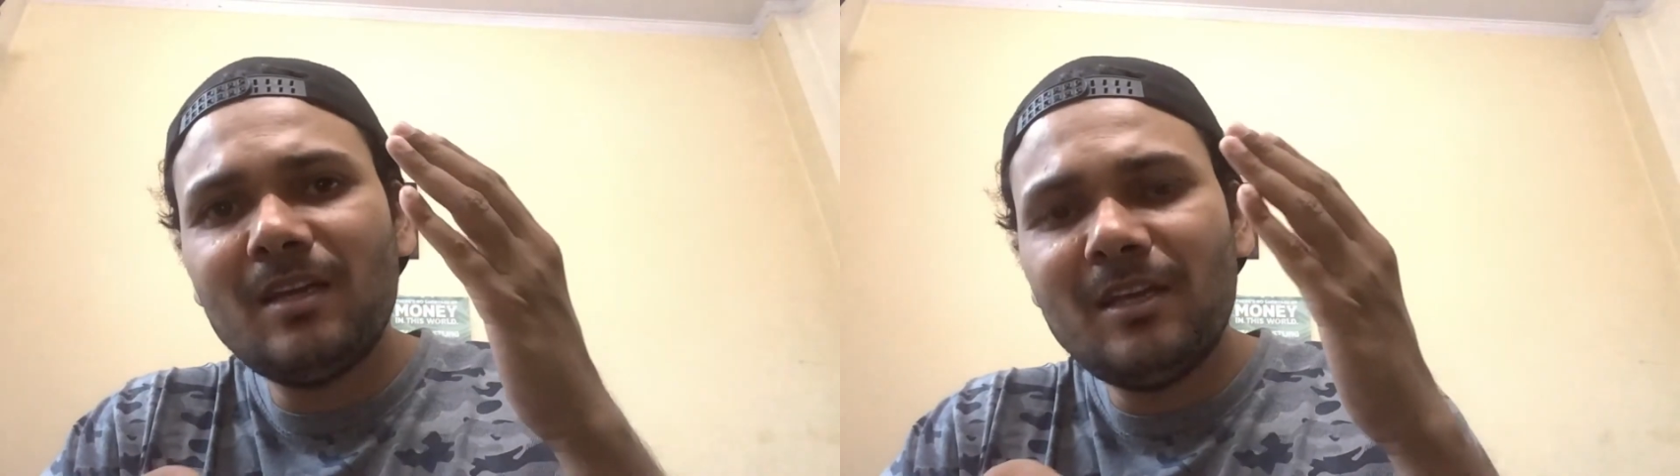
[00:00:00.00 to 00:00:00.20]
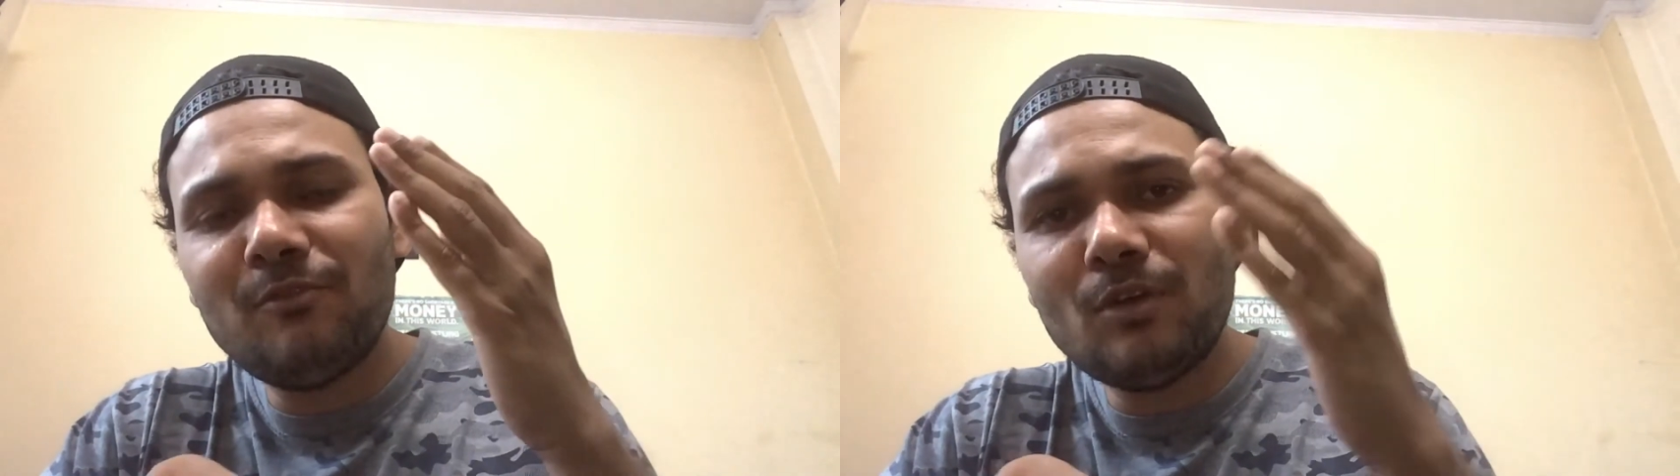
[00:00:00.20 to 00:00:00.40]

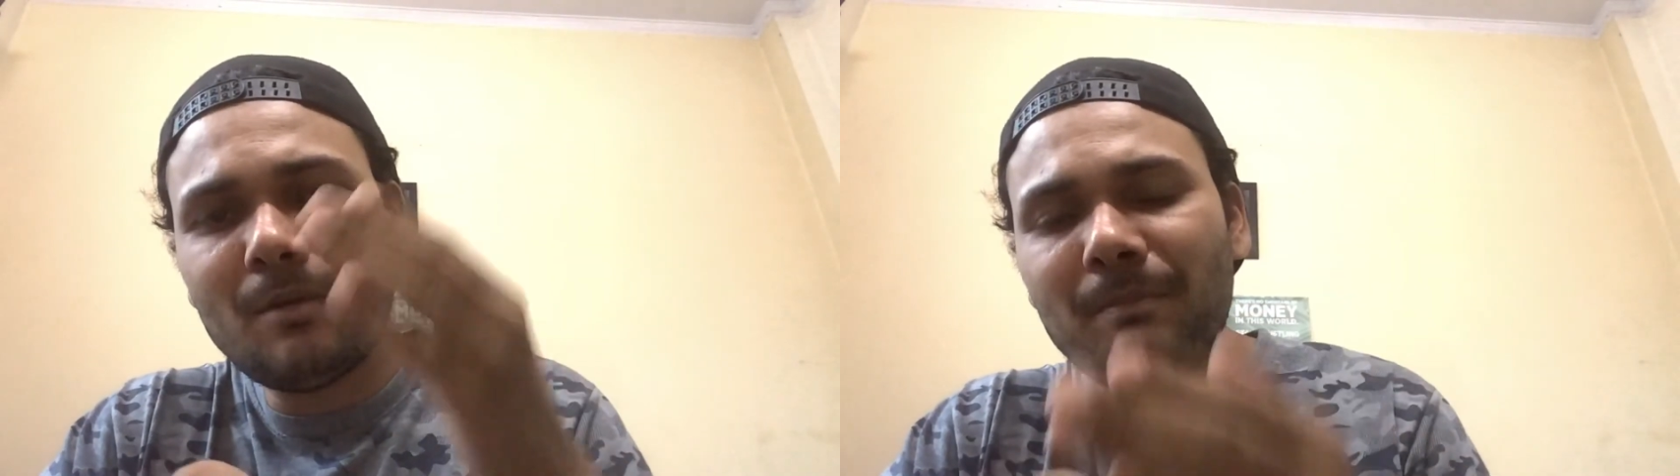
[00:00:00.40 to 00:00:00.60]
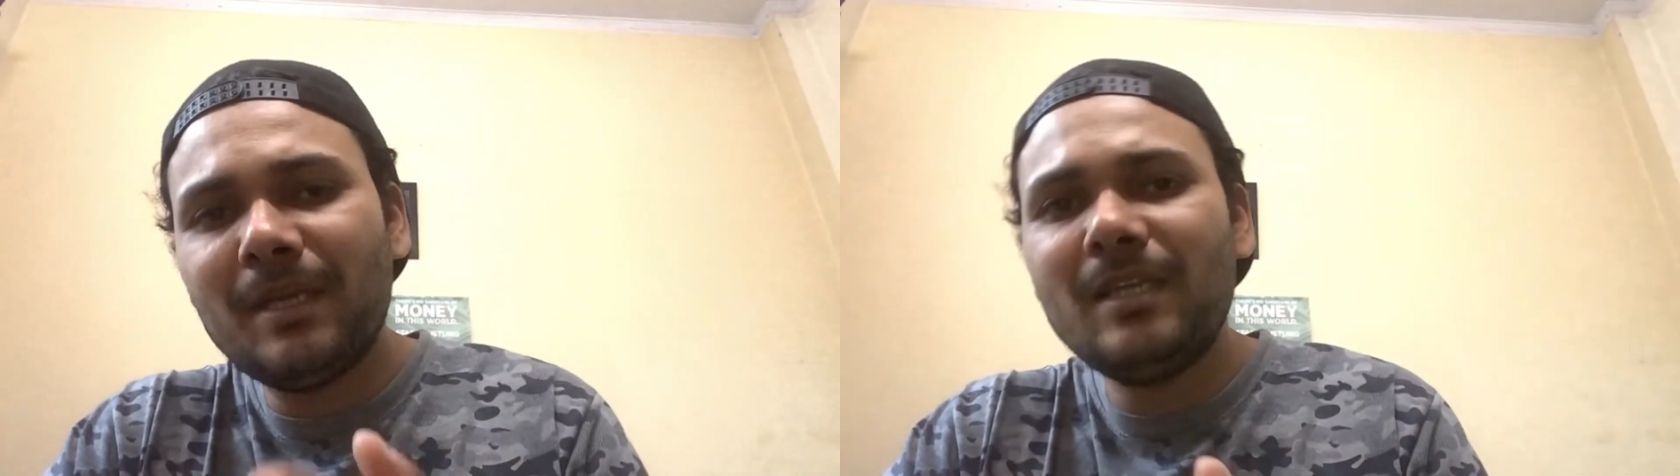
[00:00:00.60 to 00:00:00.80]
if you are
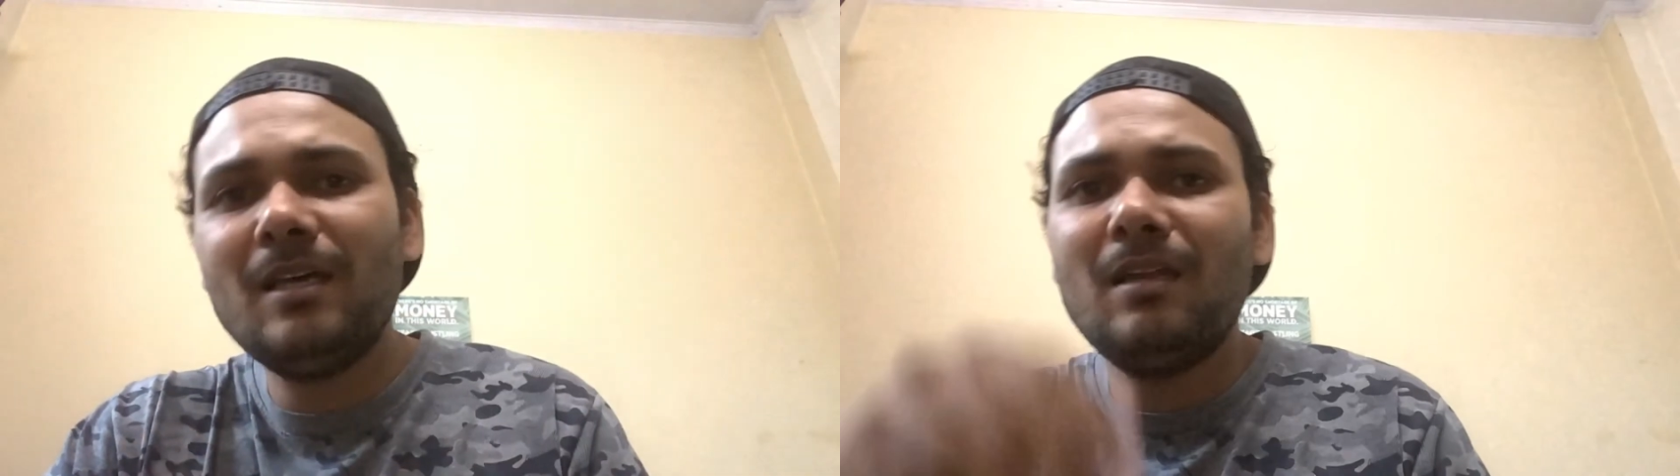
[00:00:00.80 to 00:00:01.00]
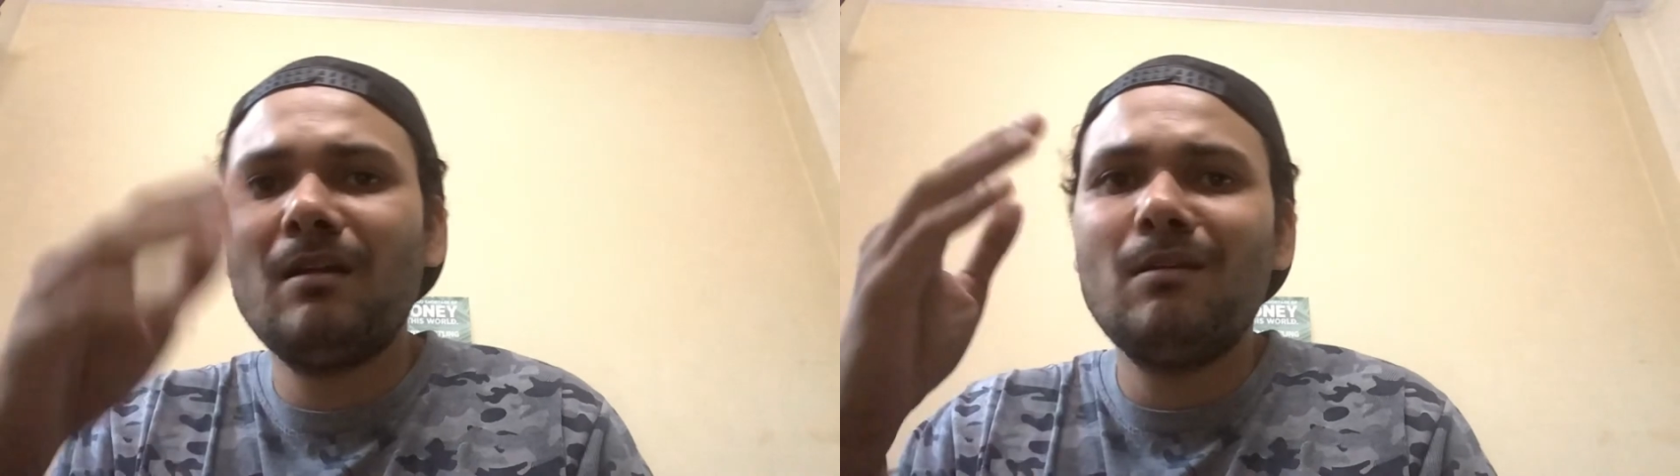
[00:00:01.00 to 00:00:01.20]
a
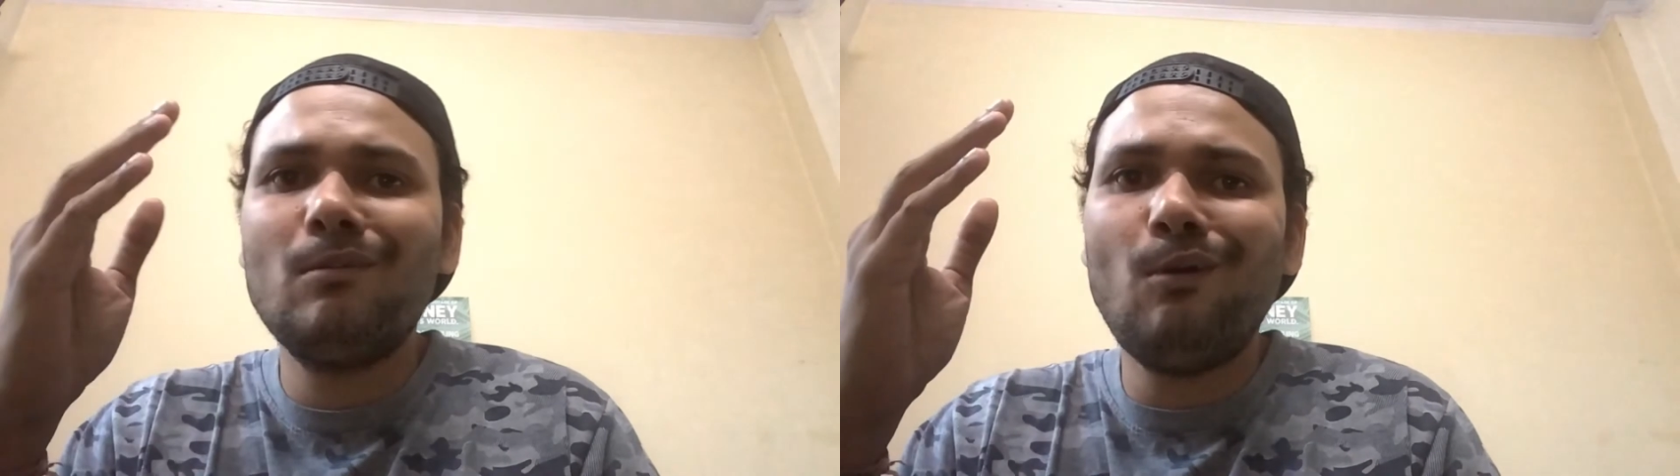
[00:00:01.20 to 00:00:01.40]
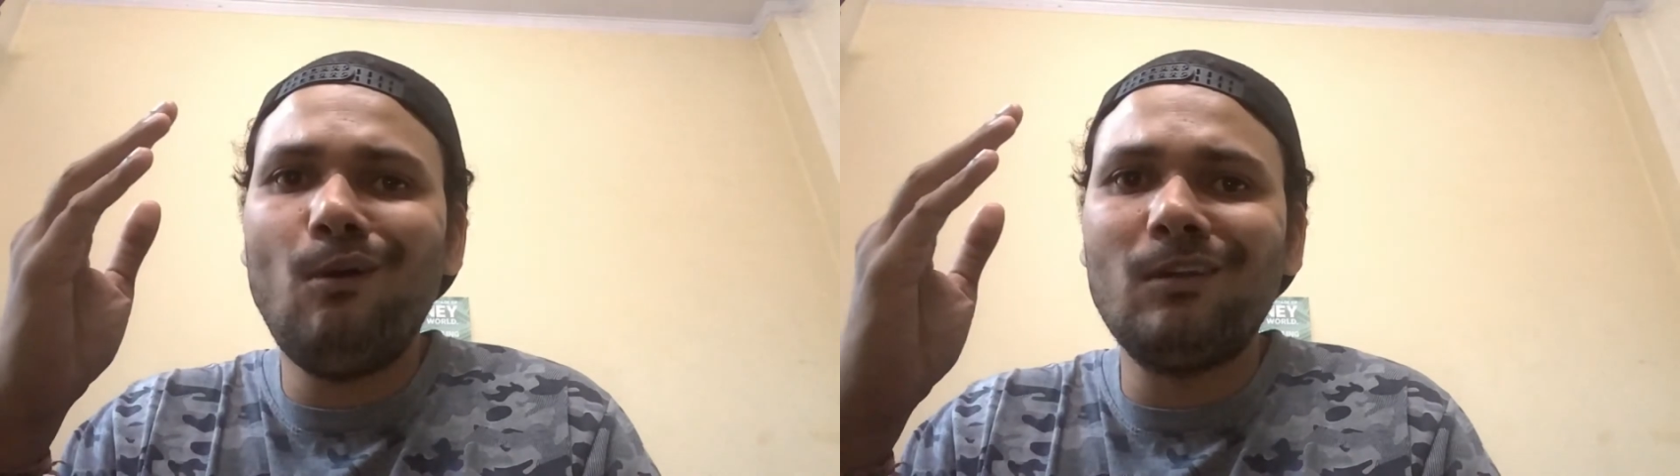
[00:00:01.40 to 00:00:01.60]
beginner
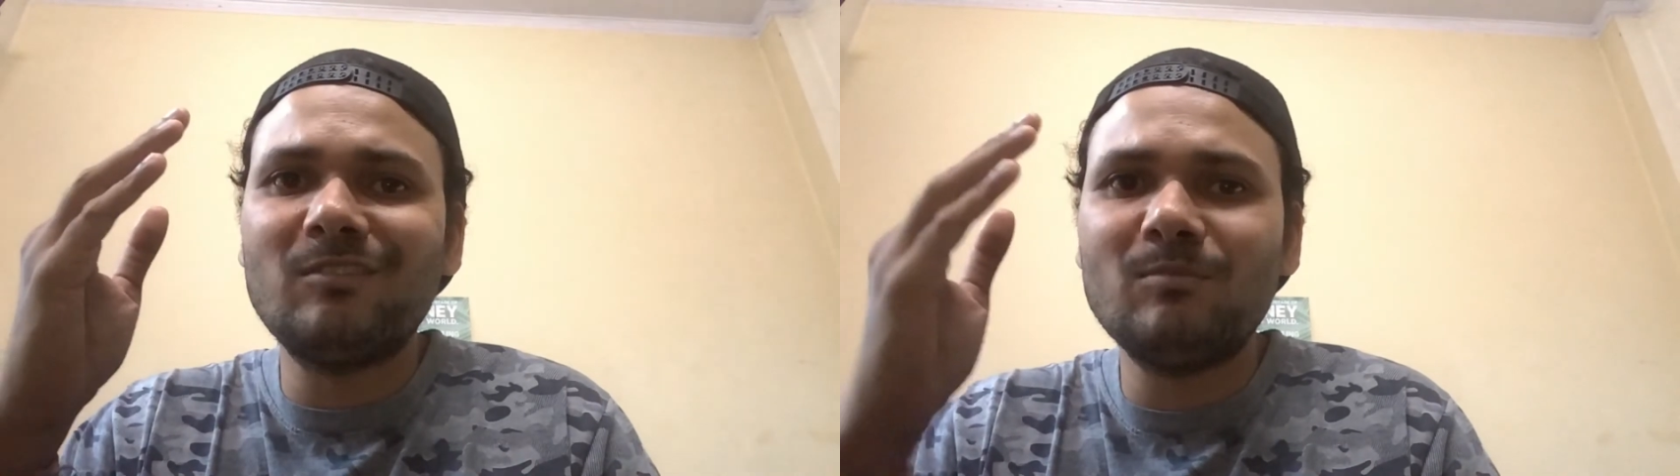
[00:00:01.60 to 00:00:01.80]
or a